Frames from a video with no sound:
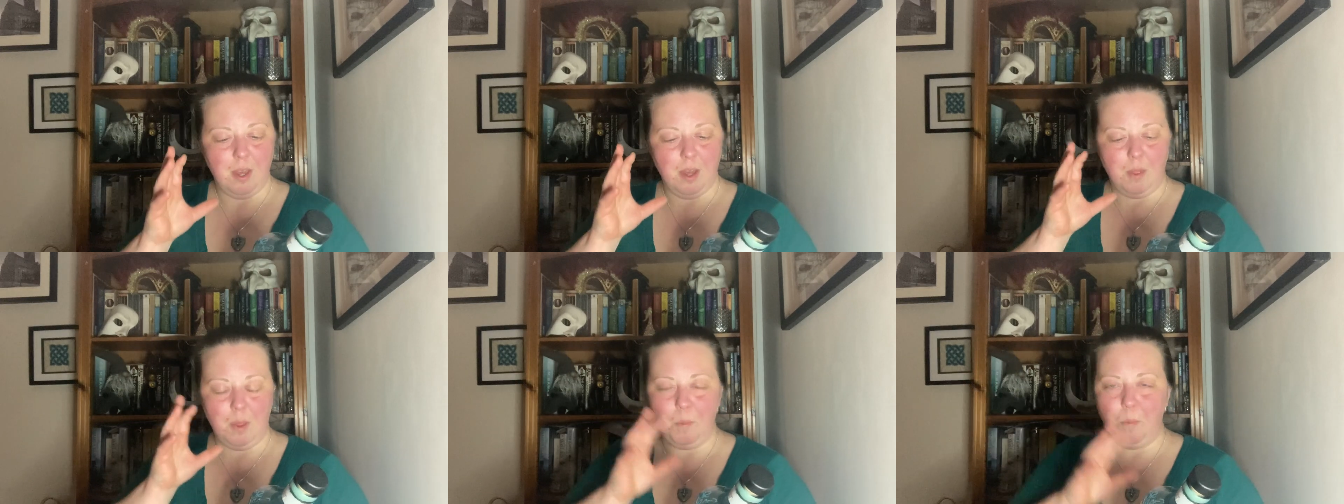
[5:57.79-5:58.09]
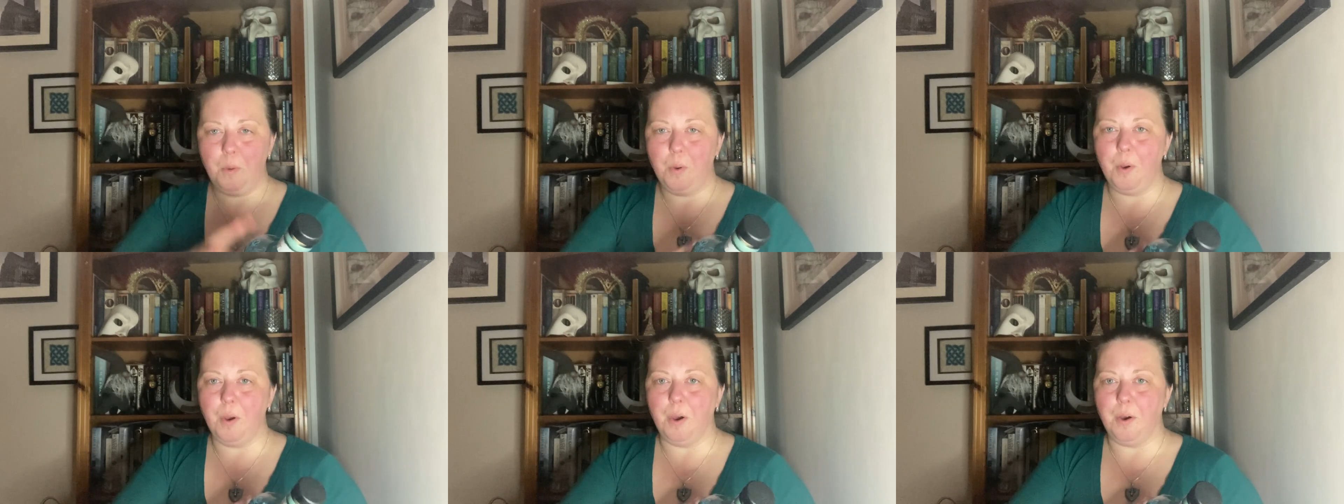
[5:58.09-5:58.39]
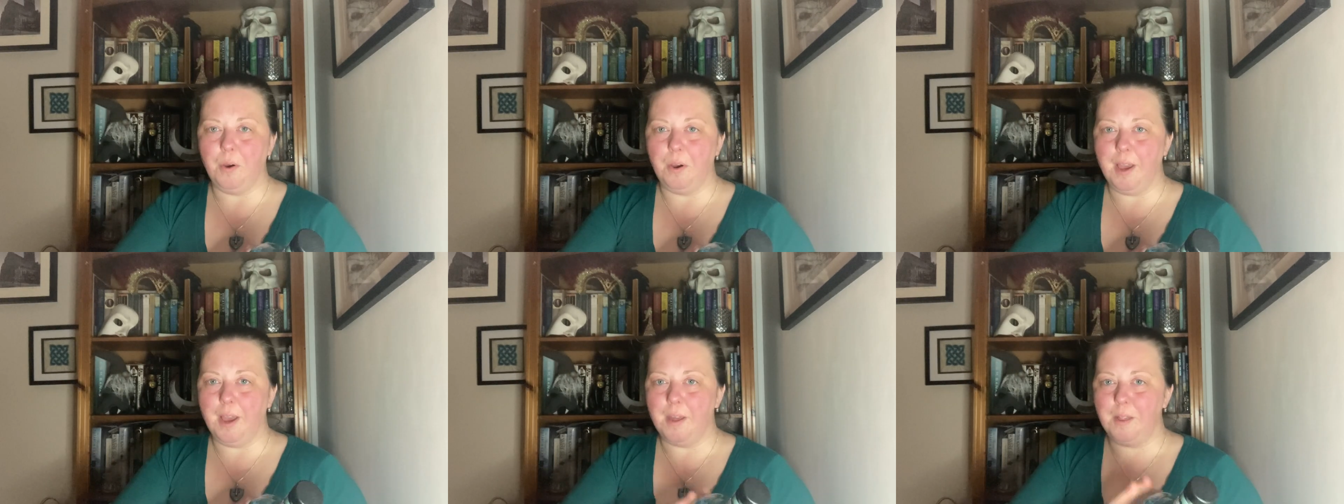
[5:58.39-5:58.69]
they put,
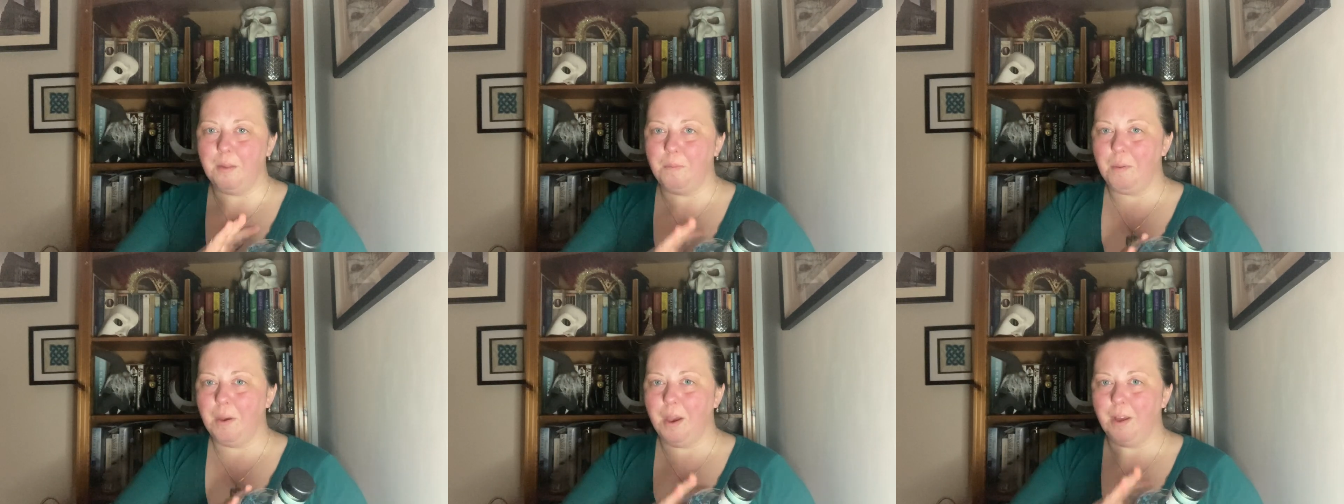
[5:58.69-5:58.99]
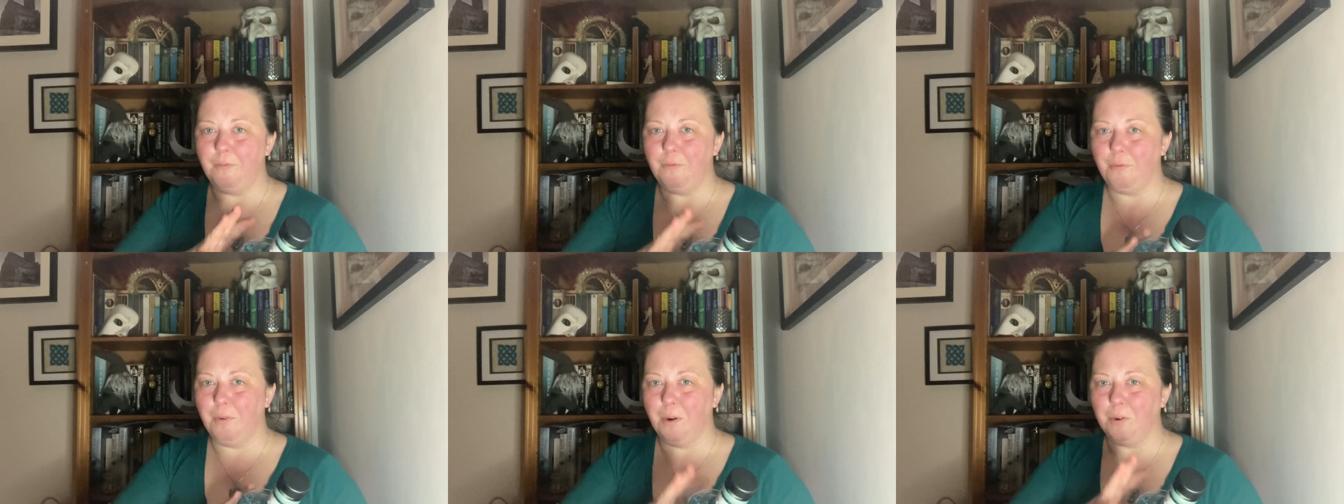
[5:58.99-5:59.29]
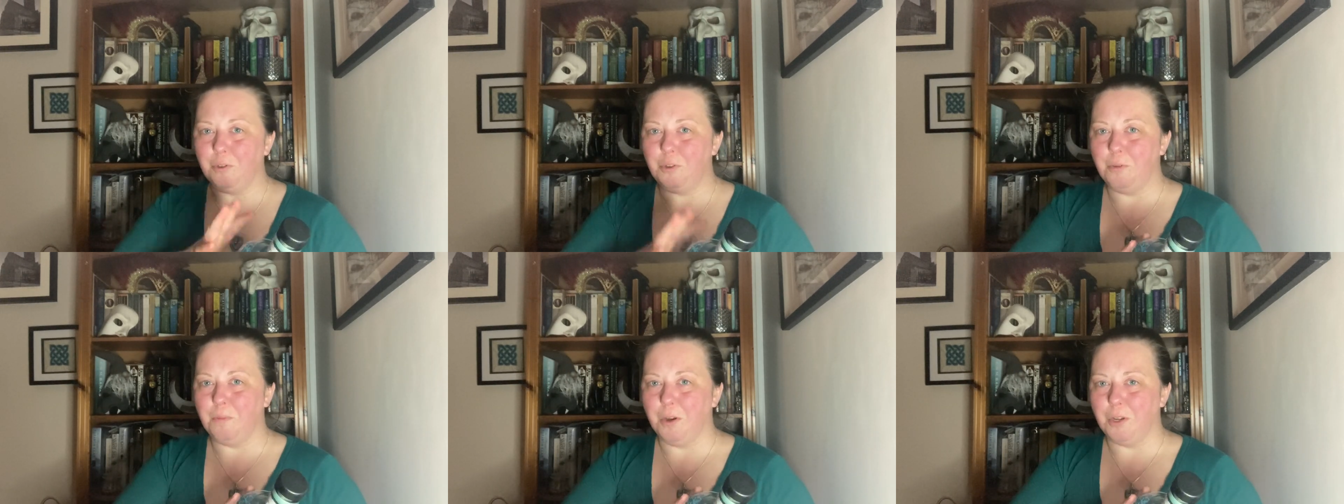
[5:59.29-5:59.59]
eh, they put in far
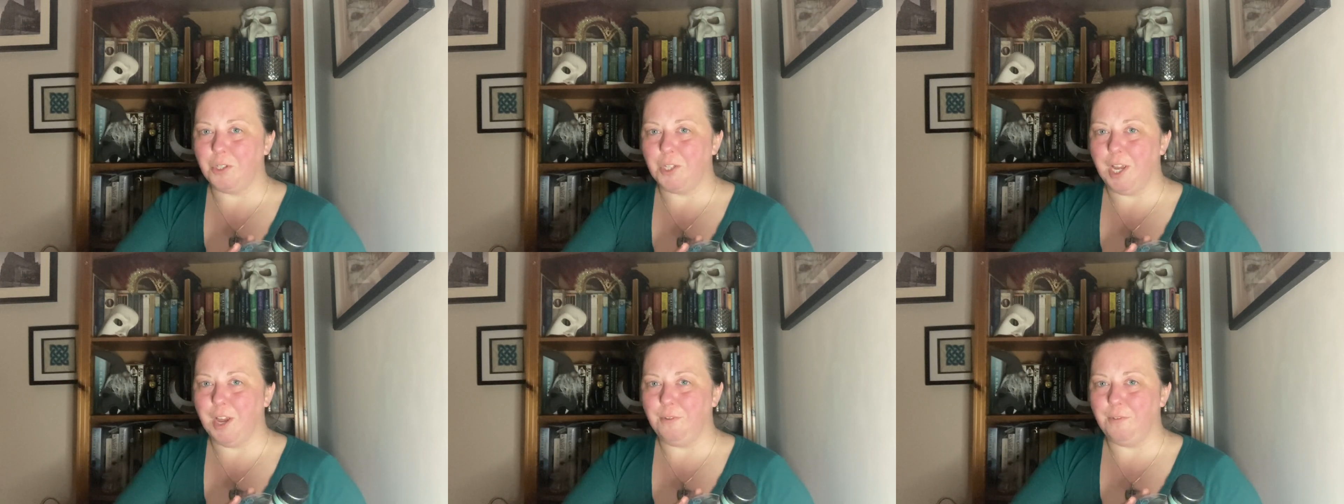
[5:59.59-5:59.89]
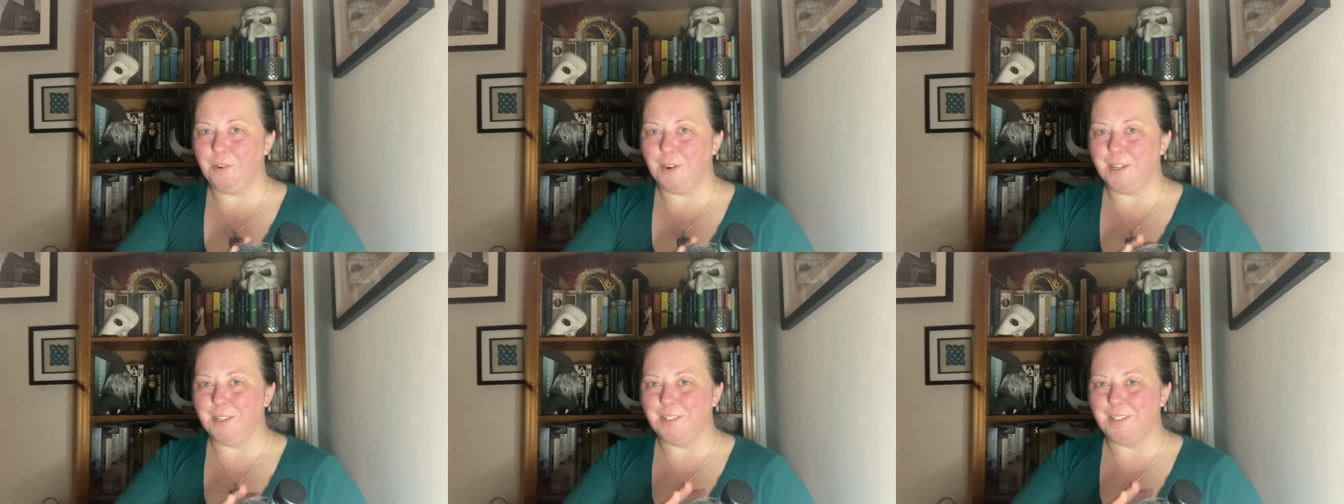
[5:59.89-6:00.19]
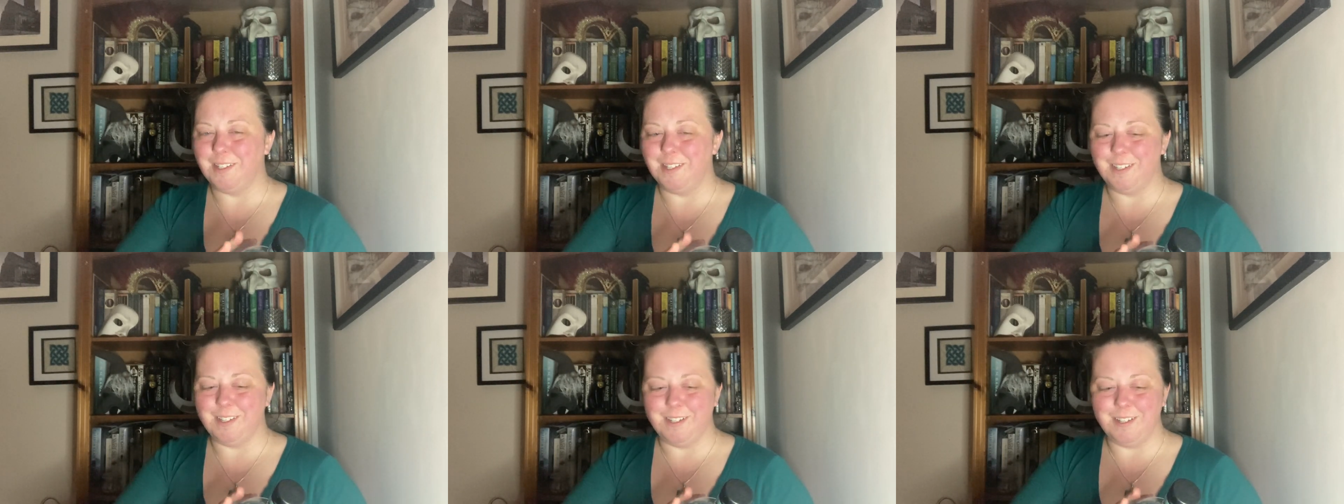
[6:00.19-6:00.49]
too much effort into
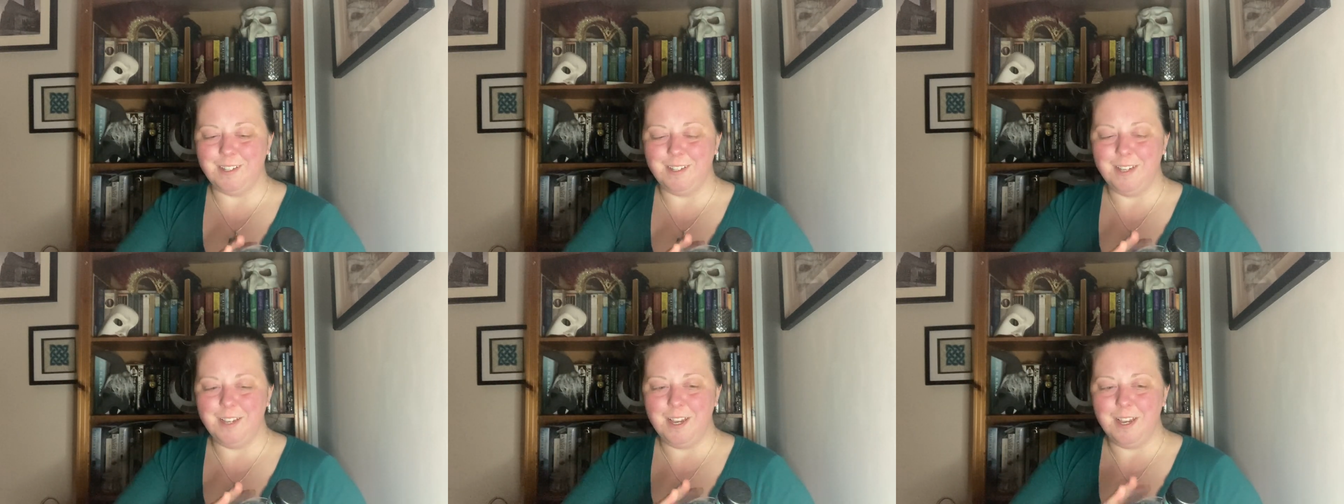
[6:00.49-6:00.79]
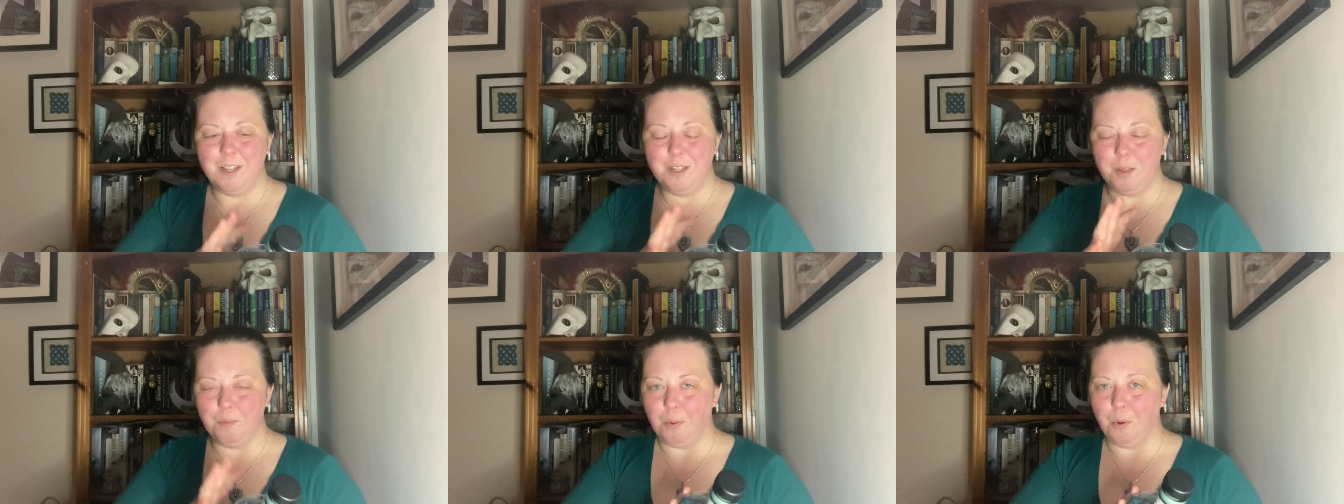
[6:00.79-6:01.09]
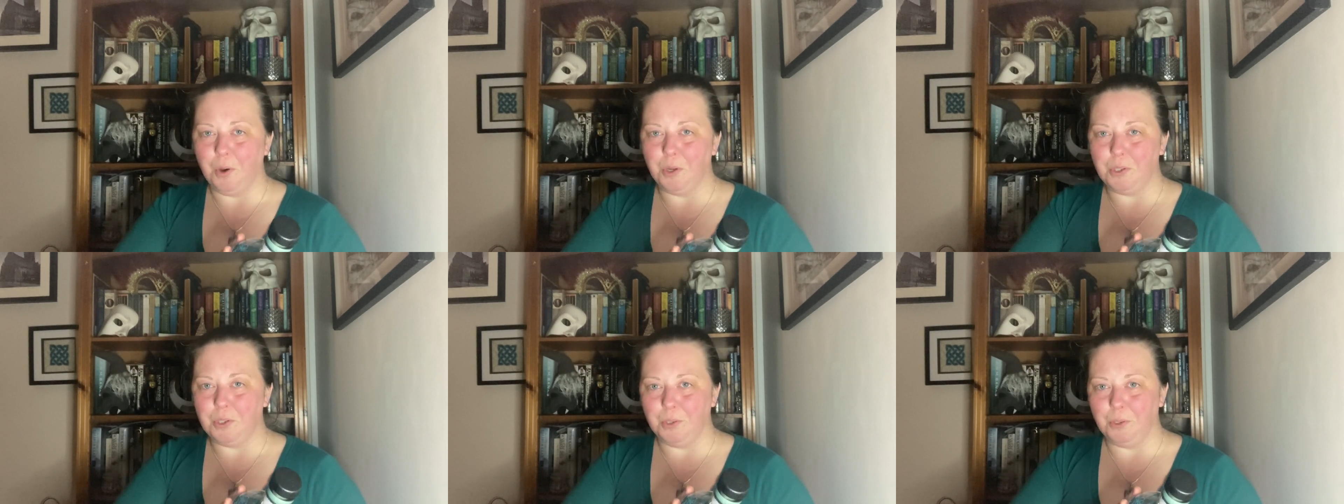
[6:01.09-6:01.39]
the the
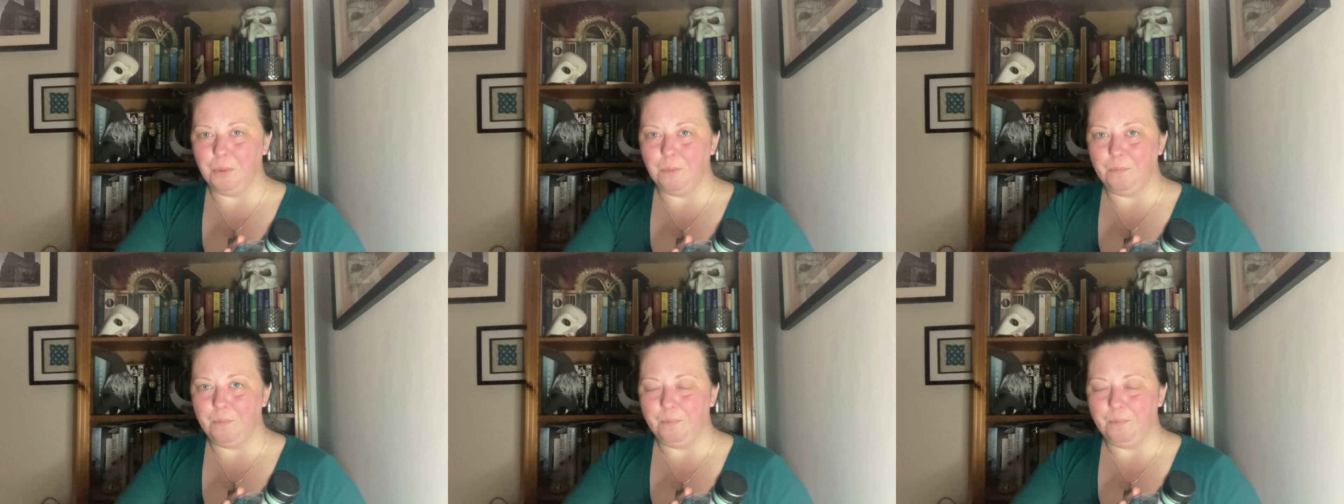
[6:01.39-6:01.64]
bottle